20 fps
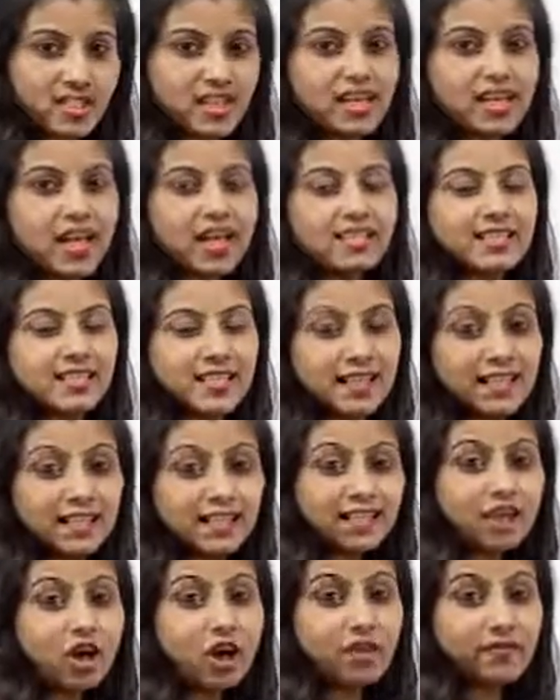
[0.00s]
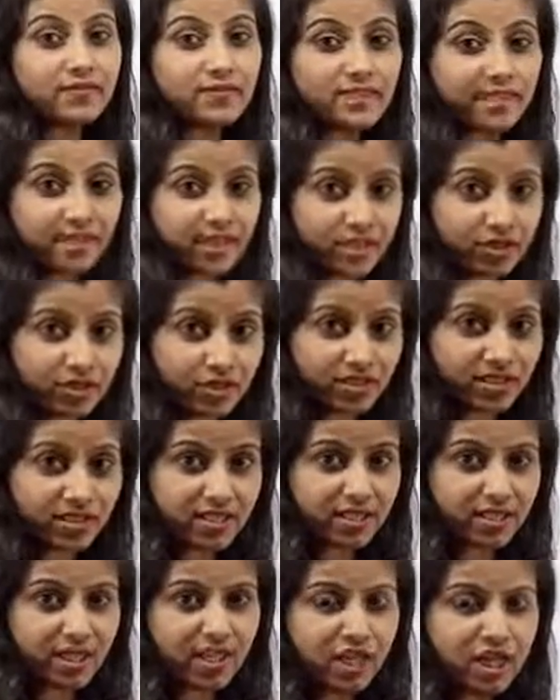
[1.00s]
in our daily
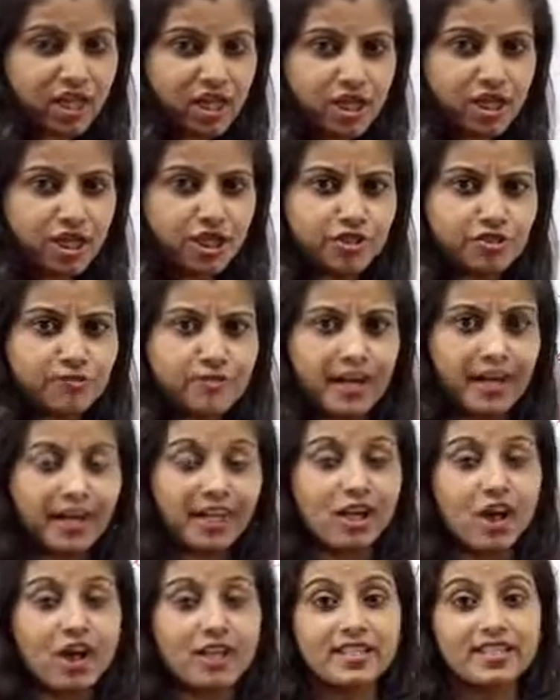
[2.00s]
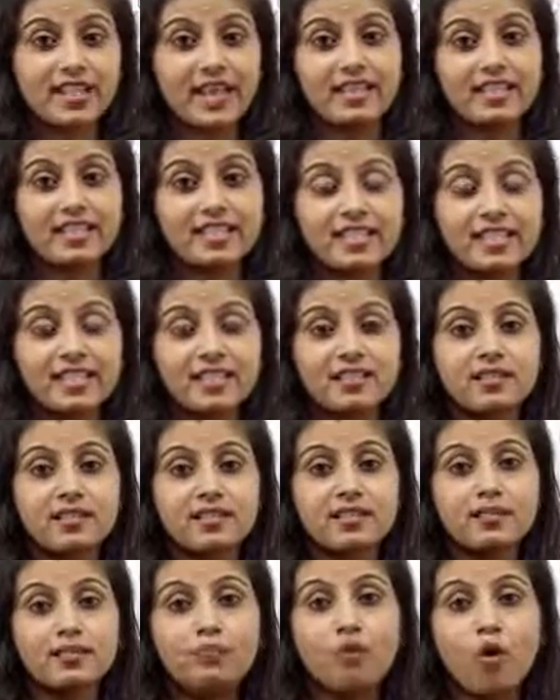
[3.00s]
conversations to make our
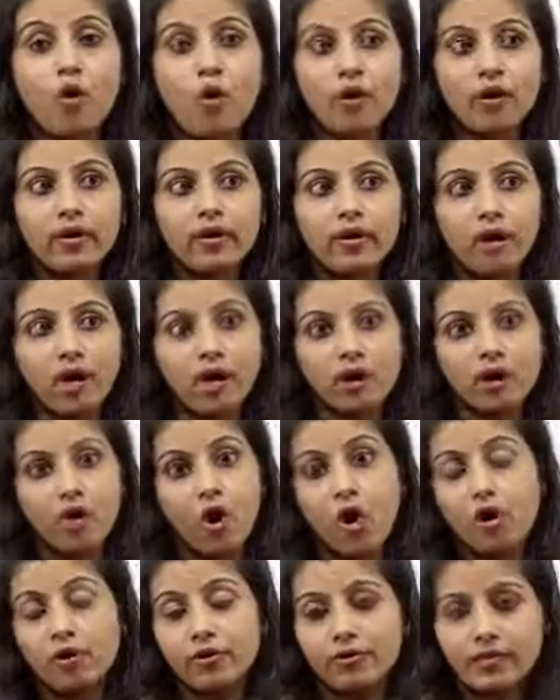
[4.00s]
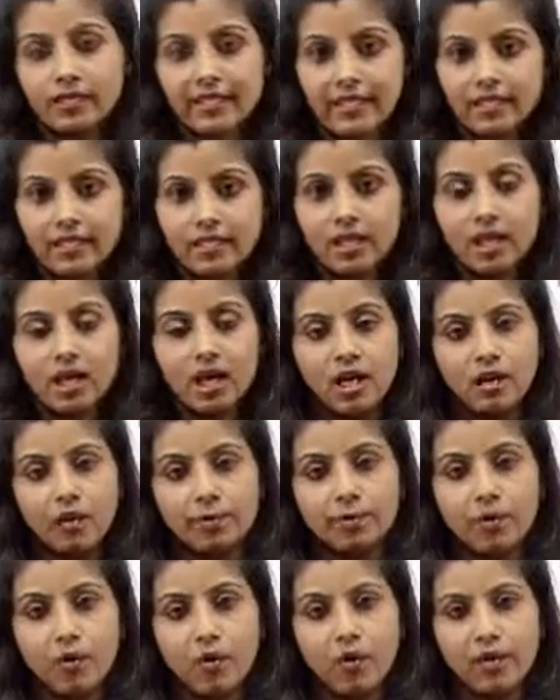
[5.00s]
sentences more concrete,
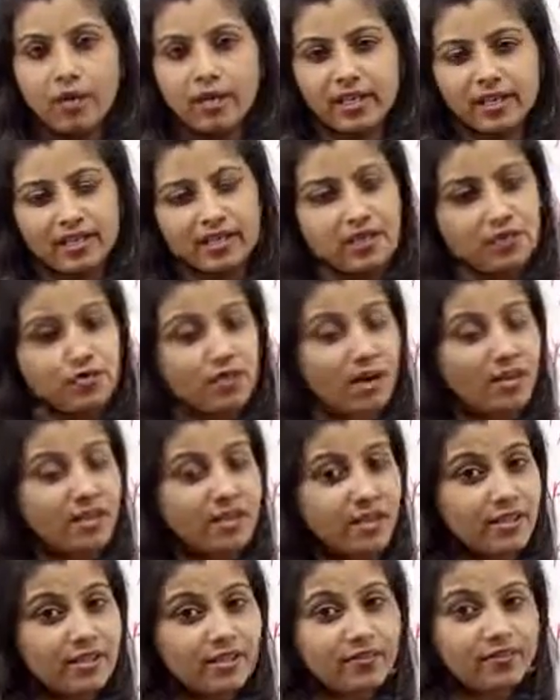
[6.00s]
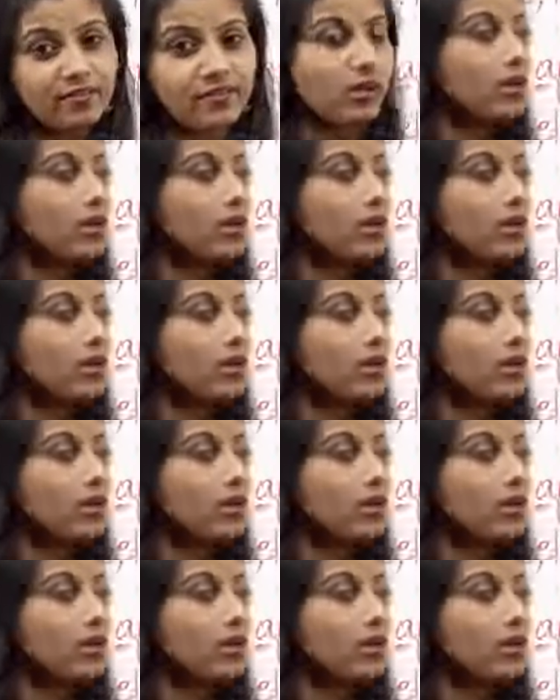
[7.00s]
more constructive,